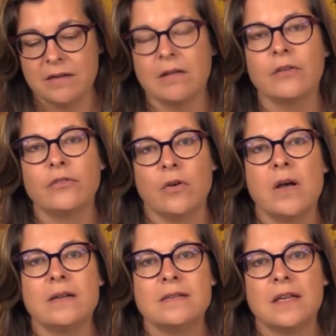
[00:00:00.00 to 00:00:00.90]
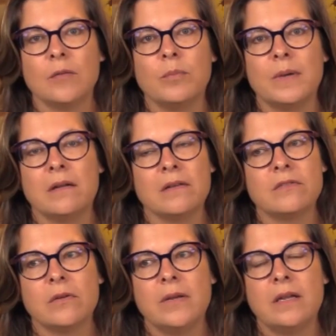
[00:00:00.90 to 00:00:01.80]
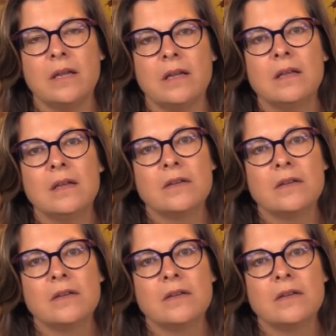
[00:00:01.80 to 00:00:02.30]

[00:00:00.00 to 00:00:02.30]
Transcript: also hunting, but also eating